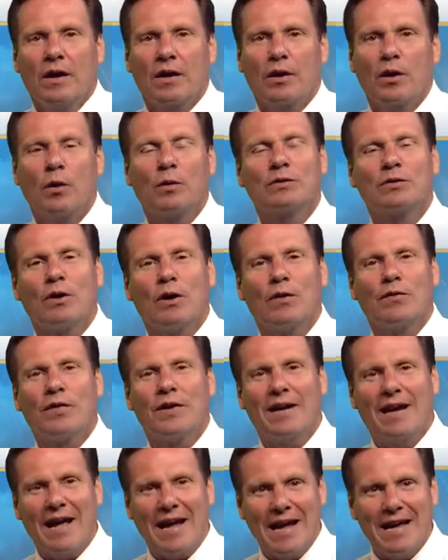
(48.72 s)
goes off
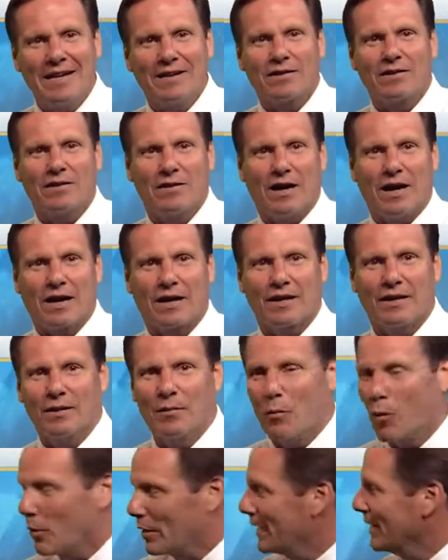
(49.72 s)
at 8 o'clock in the
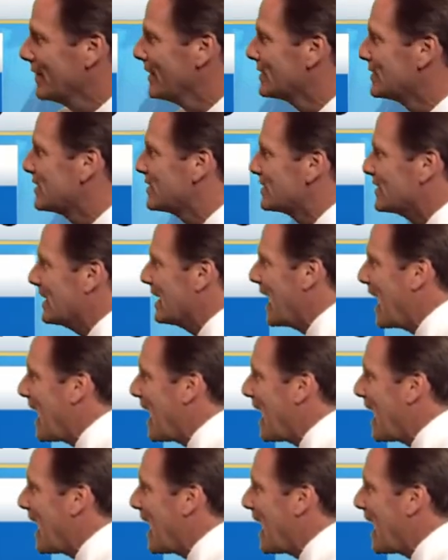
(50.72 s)
morning. This is an